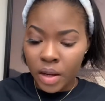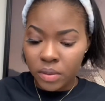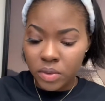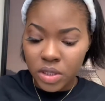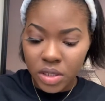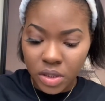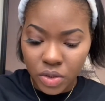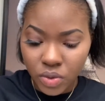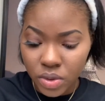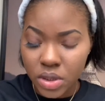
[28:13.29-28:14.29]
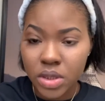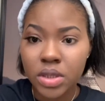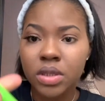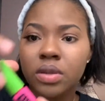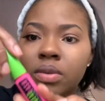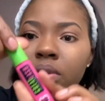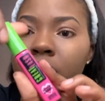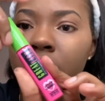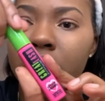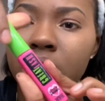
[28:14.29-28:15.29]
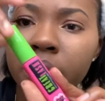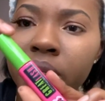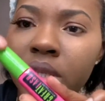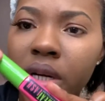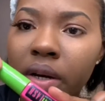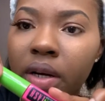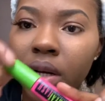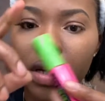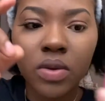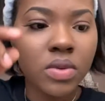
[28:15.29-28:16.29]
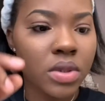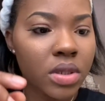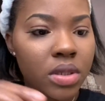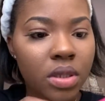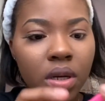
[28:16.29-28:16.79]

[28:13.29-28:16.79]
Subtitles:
I'm just gonna use, this is the mascara that I use.